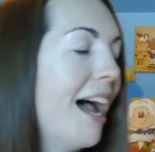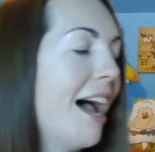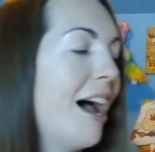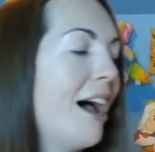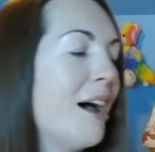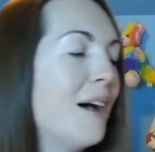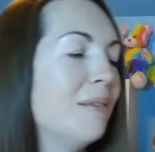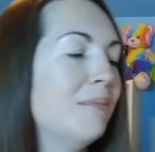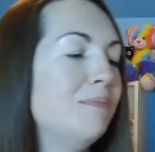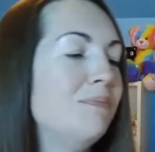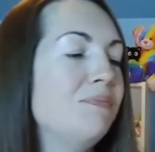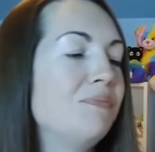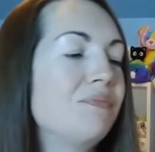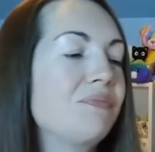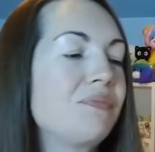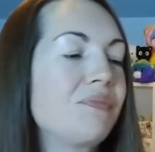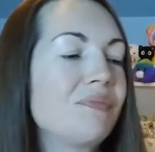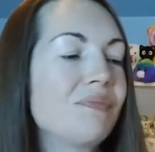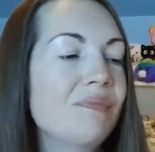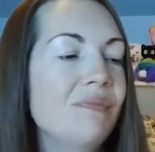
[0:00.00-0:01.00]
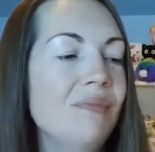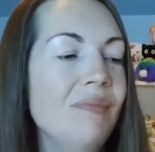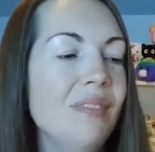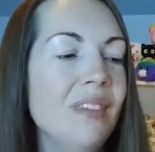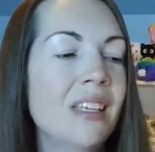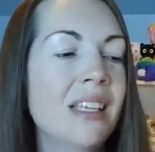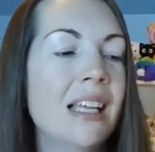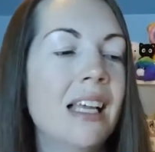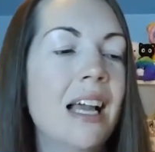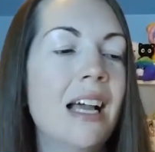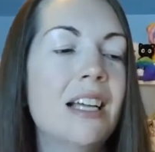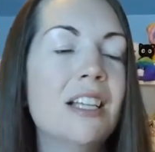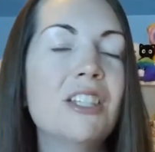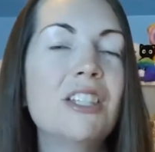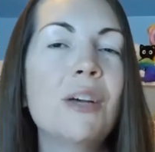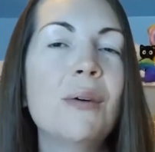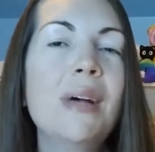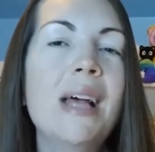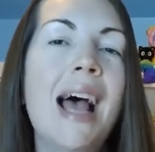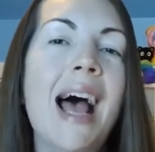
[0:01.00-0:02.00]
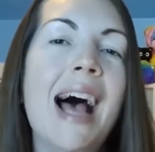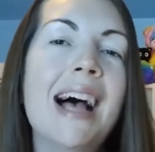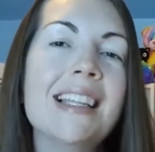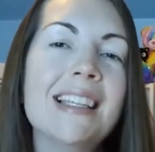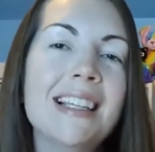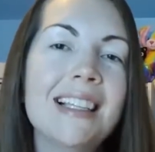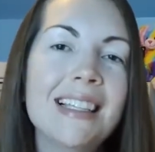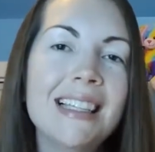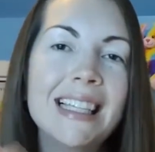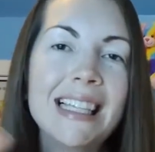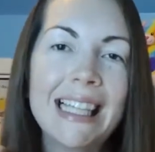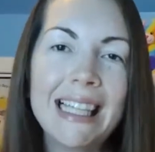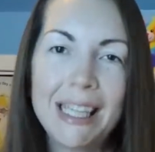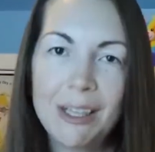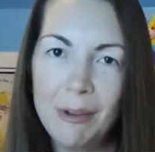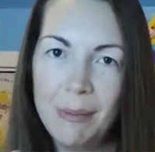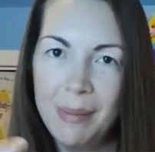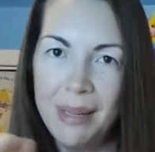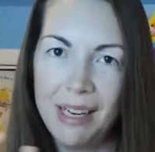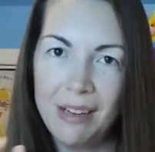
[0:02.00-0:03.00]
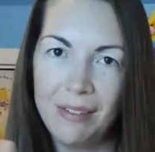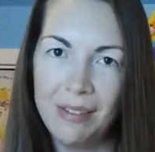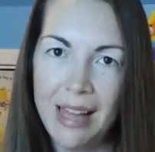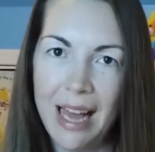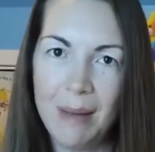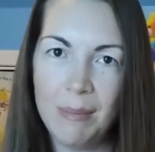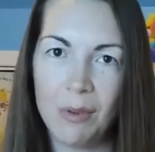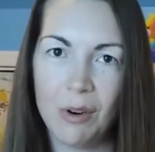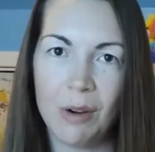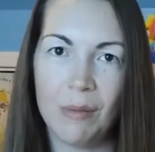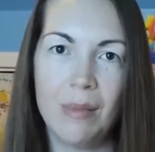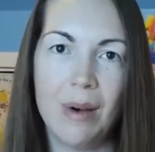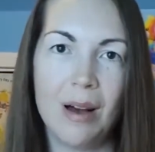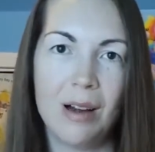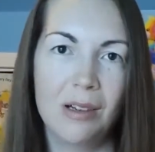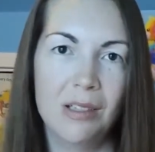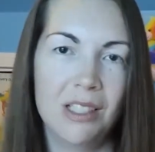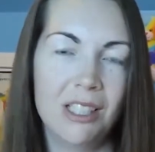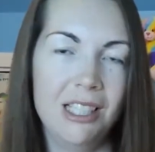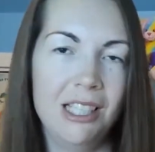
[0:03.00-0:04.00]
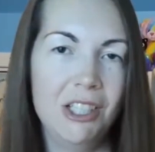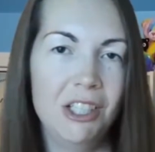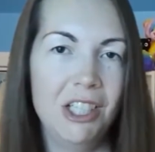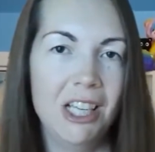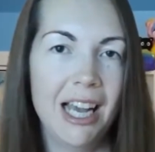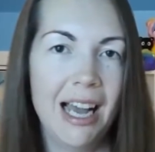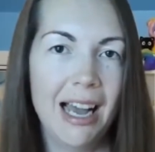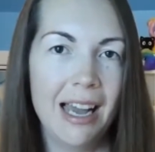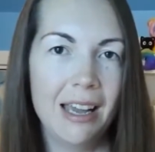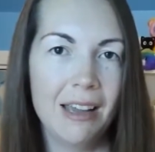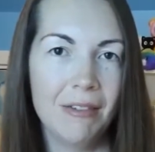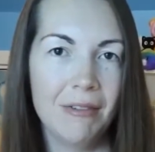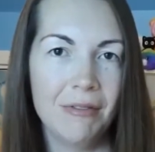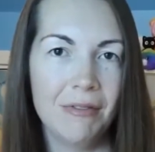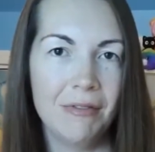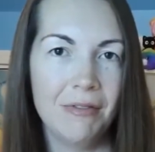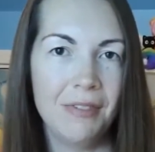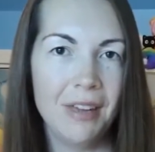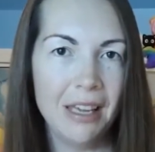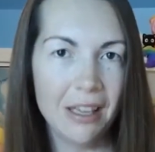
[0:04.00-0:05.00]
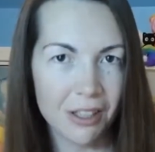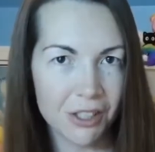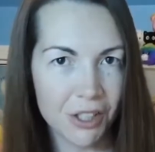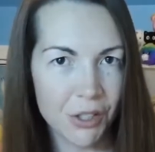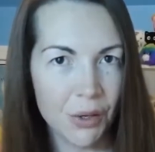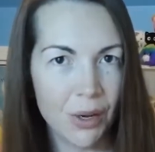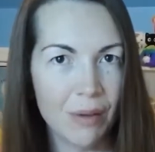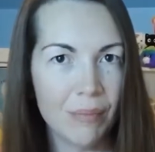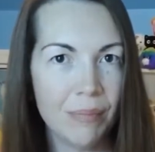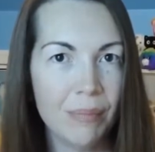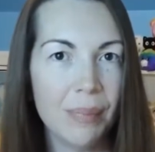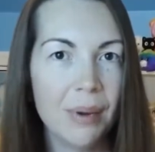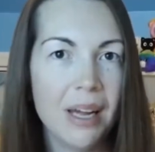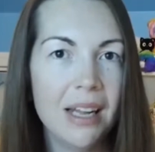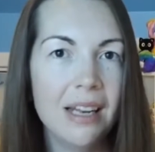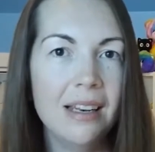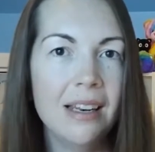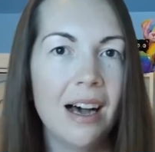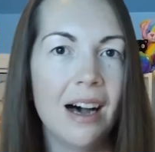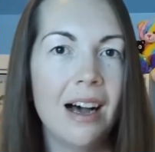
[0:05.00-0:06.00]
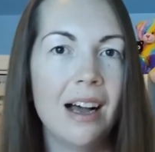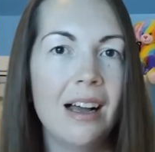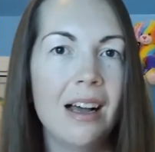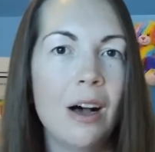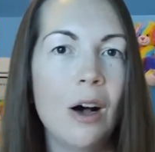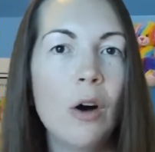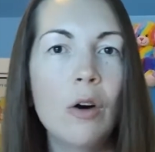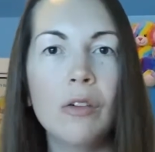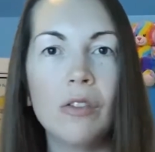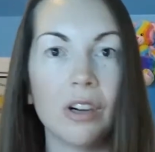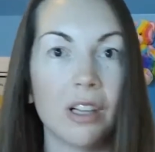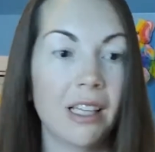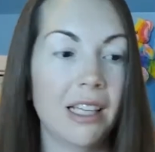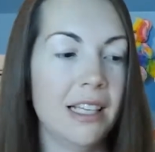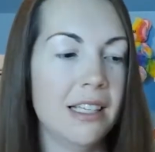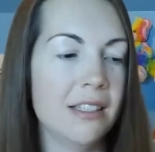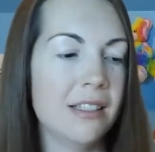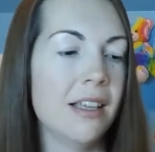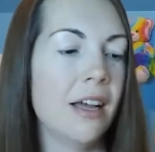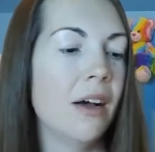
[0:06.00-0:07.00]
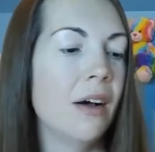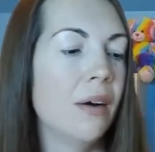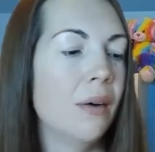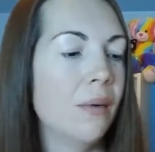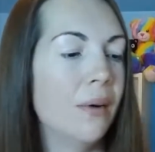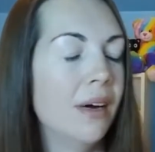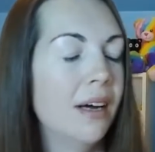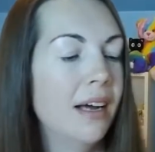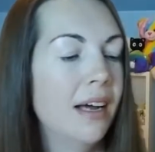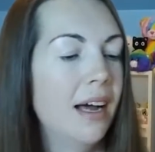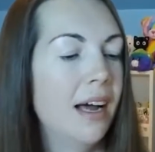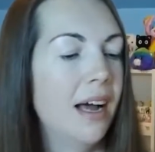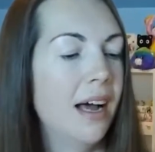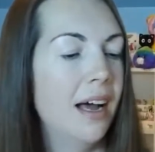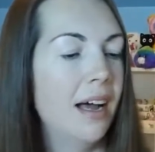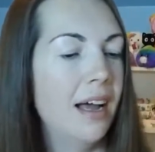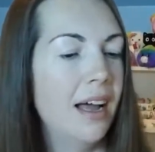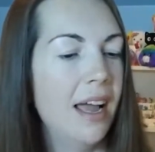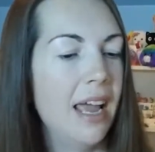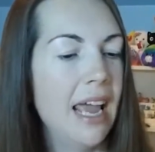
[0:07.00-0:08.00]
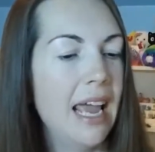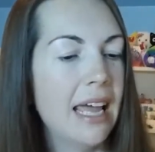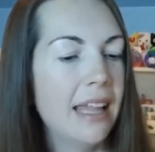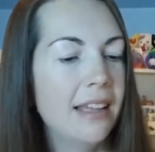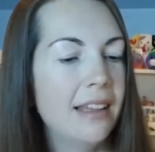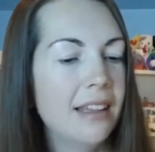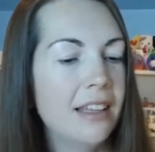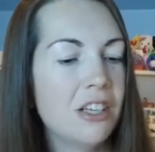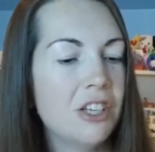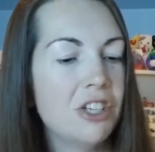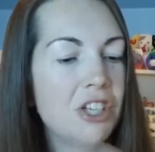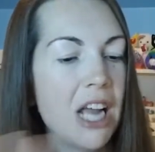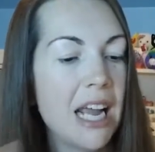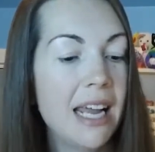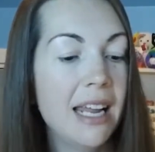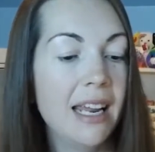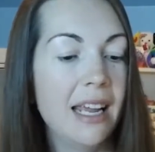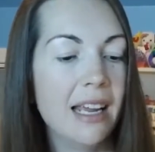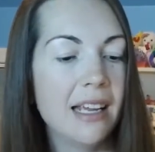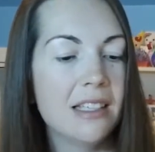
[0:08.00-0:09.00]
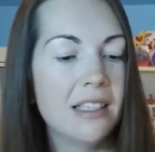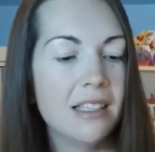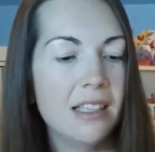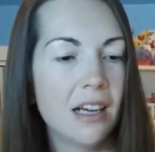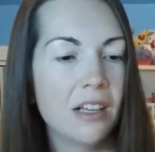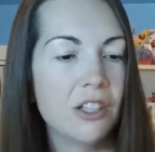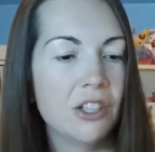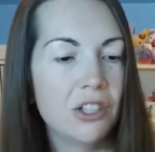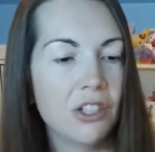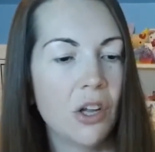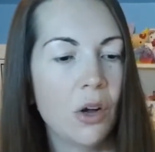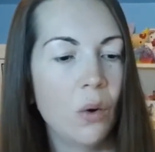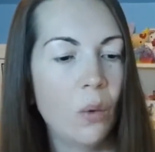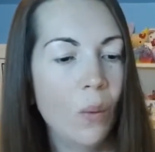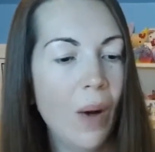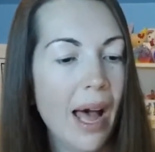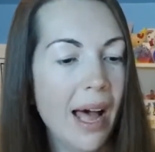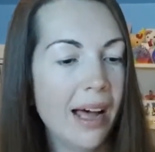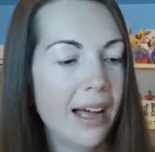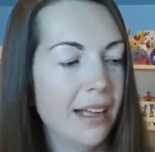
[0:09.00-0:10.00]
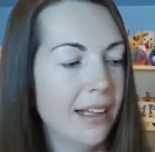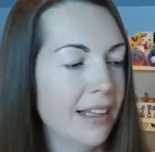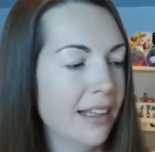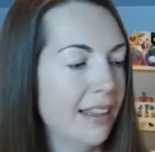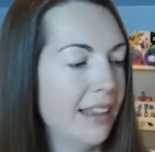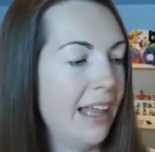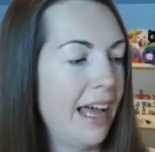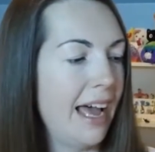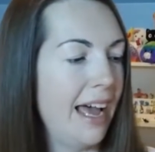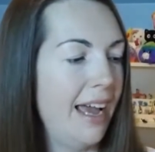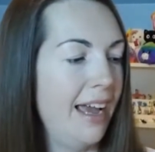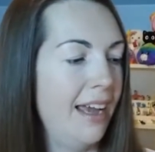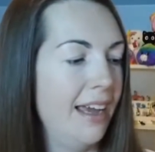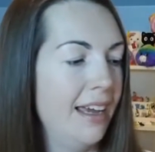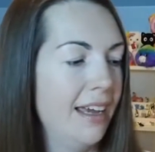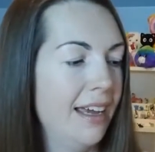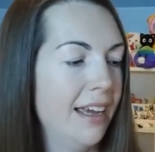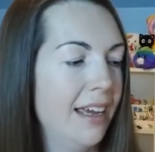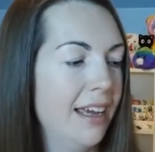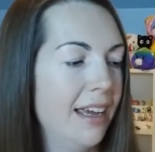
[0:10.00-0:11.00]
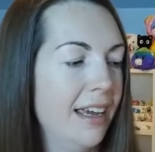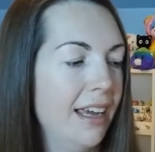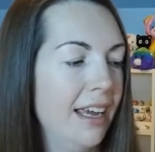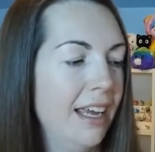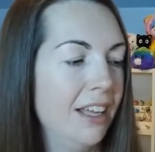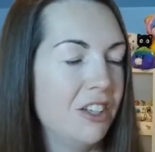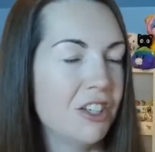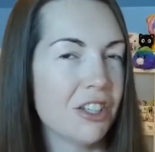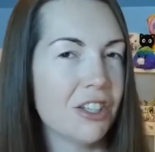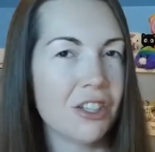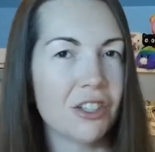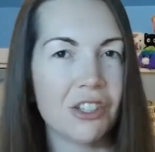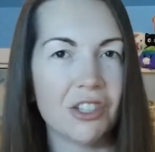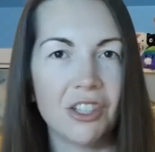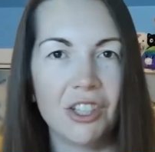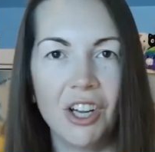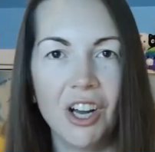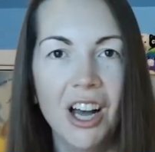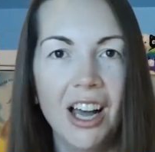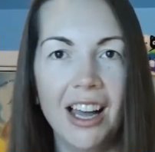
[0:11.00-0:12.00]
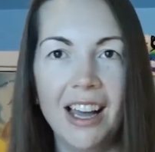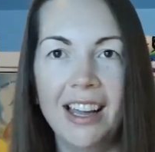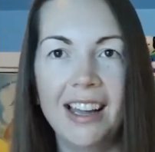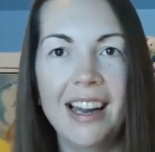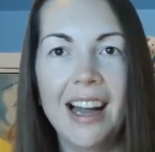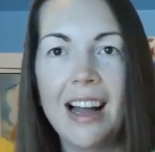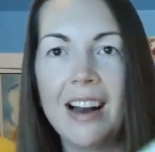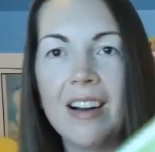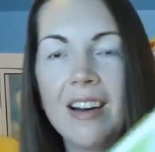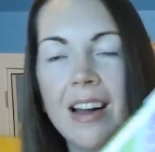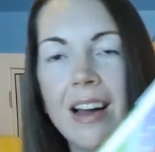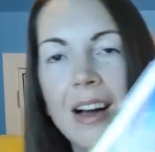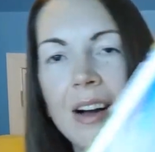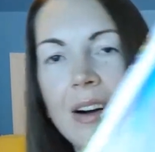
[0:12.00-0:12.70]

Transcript: Um, so it has a little bit of that more modern CGI feel to it, but not overly so. And the shading is done so well that it just looks good. I don't